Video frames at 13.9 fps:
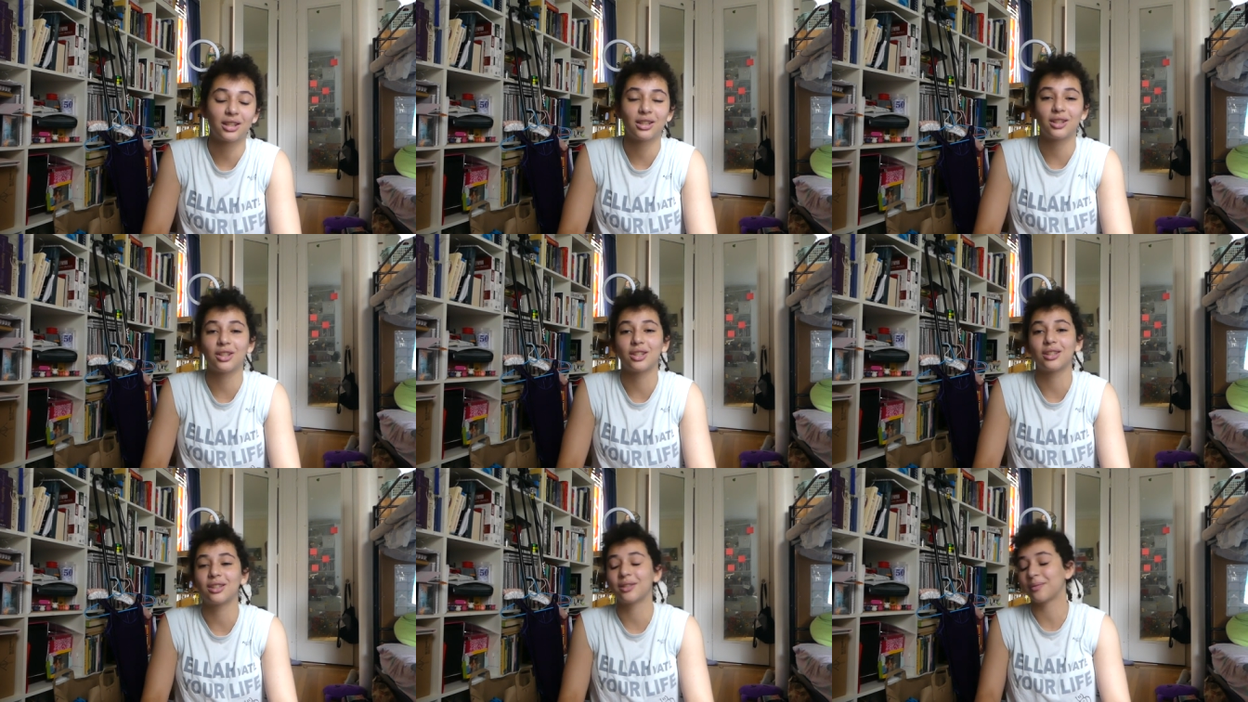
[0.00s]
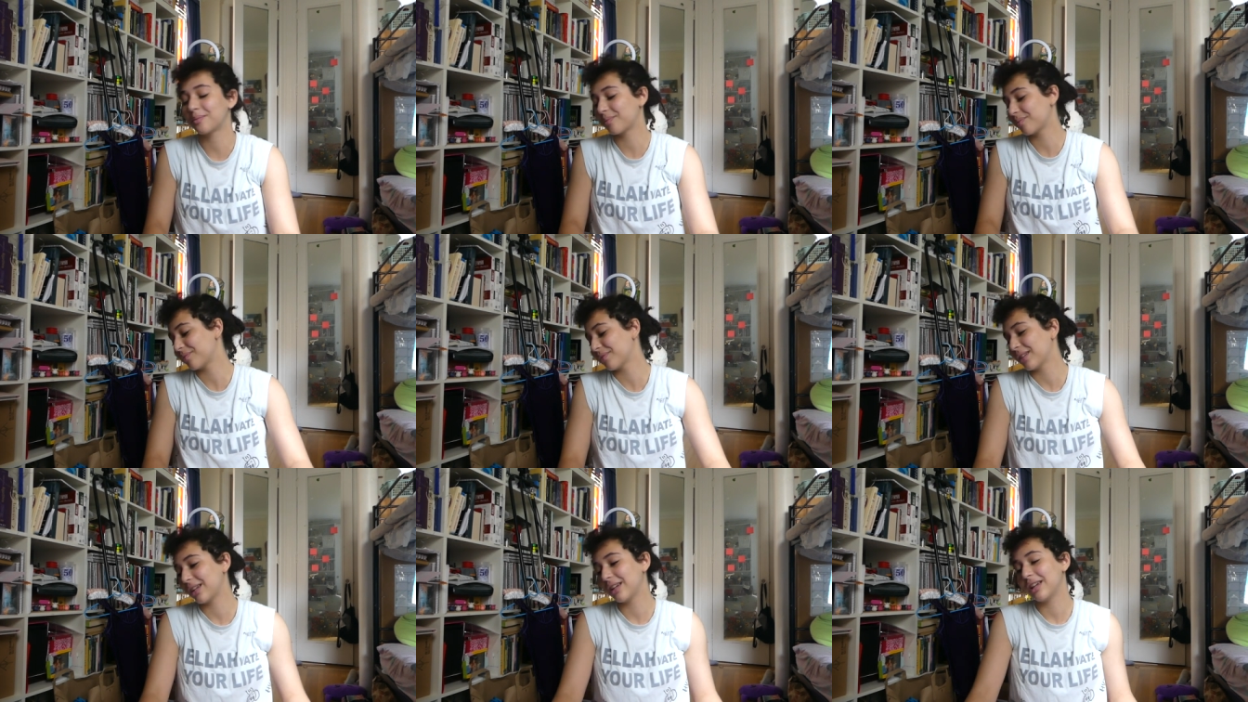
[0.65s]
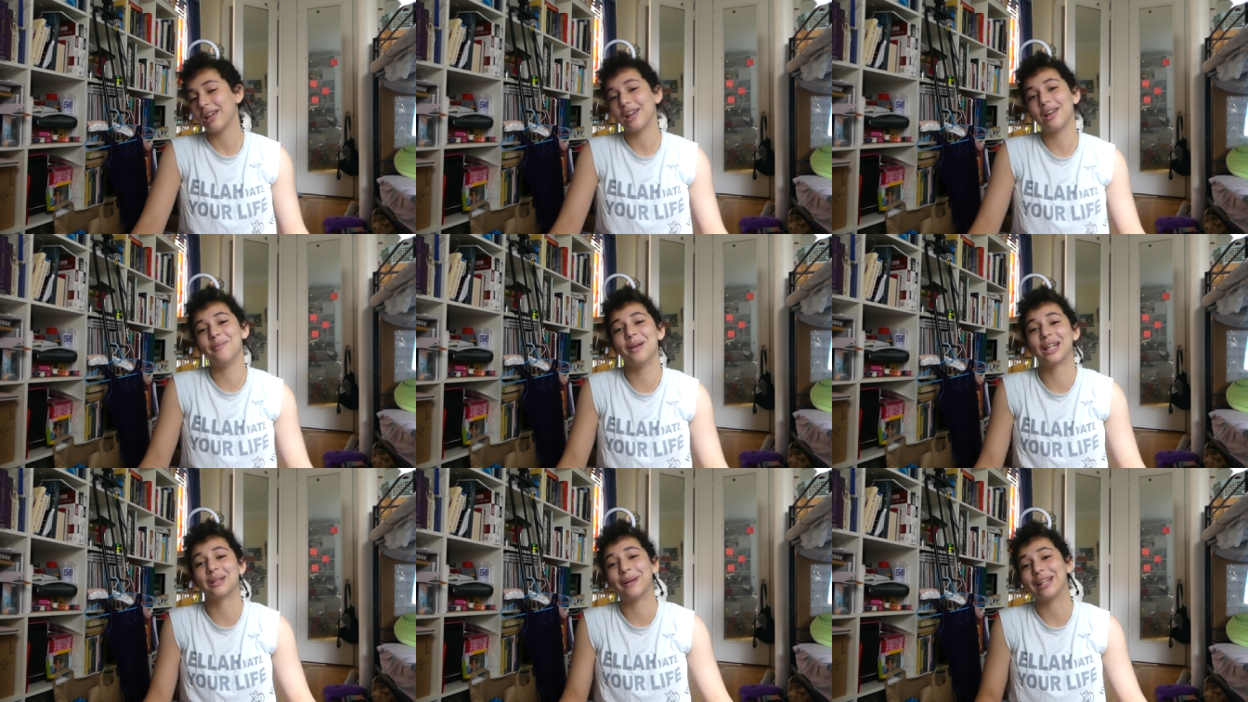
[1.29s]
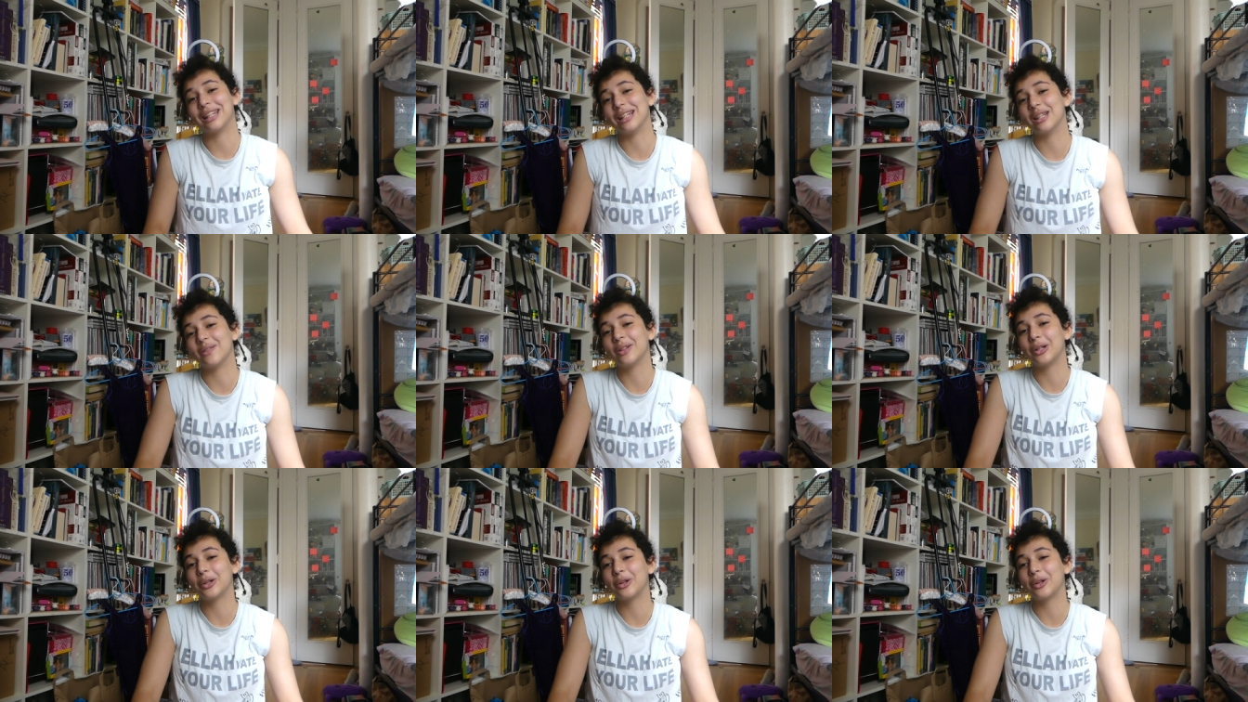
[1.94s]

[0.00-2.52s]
because it makes my knees feel